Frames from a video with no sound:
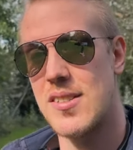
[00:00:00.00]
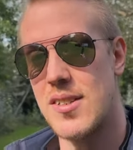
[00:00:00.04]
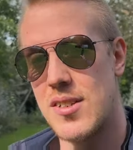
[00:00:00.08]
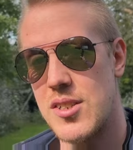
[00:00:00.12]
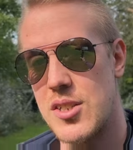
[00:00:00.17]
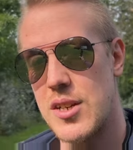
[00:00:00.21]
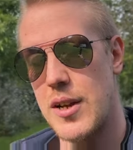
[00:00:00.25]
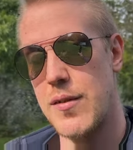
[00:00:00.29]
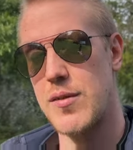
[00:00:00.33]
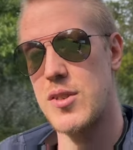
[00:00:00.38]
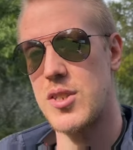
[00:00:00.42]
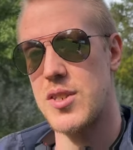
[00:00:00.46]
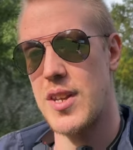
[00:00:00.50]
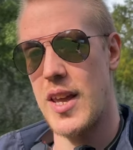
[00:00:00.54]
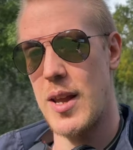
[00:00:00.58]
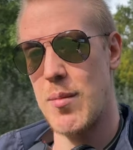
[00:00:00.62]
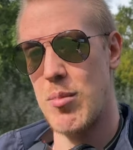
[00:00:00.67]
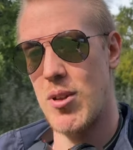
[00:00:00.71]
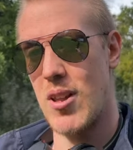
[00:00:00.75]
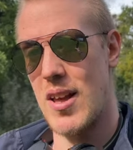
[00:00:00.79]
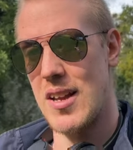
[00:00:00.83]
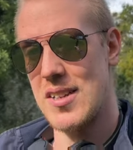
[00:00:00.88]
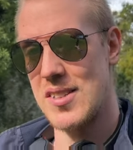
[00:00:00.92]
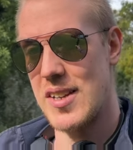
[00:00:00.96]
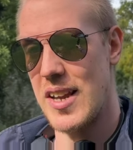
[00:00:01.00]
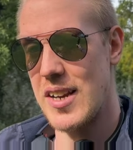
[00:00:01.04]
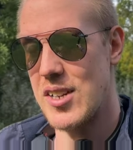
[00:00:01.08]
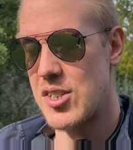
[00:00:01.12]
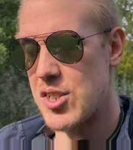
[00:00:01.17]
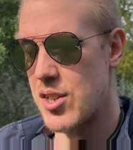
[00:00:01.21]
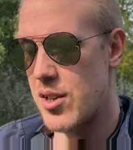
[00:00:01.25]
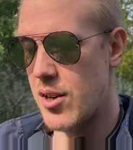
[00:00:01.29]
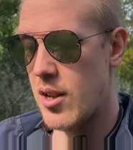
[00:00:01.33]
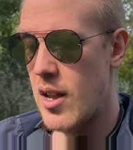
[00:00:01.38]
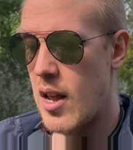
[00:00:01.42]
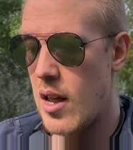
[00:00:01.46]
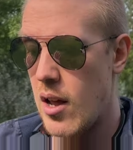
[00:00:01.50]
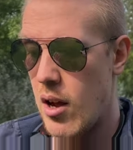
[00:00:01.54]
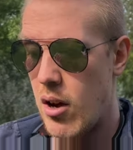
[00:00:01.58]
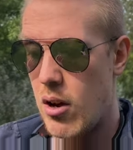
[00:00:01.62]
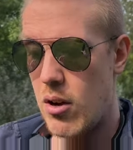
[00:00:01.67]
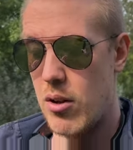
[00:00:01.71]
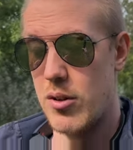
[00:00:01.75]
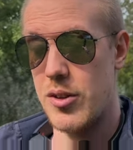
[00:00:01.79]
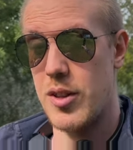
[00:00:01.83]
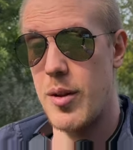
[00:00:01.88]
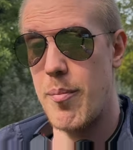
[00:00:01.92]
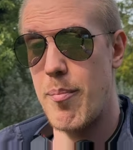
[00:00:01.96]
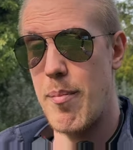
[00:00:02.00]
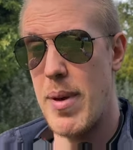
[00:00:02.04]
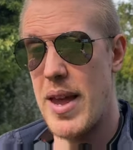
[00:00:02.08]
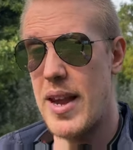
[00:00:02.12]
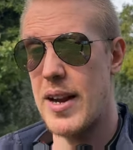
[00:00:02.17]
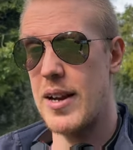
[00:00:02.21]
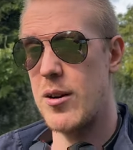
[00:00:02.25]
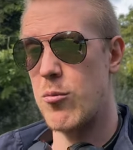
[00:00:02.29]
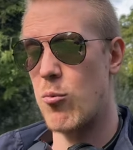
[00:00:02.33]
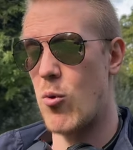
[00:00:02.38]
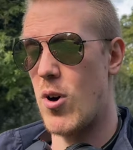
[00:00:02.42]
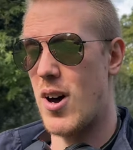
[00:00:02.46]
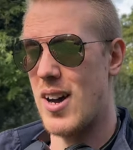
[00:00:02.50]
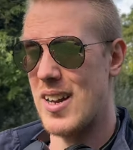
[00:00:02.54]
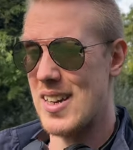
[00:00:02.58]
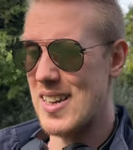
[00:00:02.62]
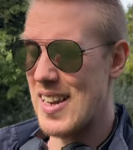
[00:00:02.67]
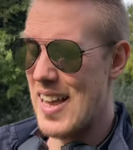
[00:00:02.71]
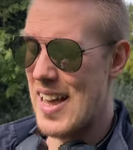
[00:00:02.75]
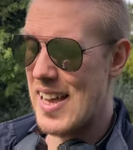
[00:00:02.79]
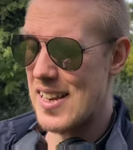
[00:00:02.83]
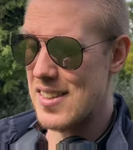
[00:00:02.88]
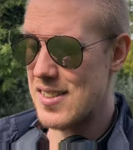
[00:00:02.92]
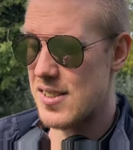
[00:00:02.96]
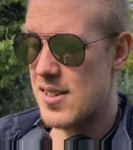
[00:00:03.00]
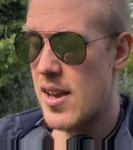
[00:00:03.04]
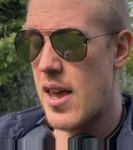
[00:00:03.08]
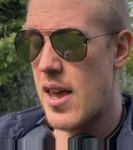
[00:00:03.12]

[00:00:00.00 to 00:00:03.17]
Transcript: shift stabilization on the main wide lens.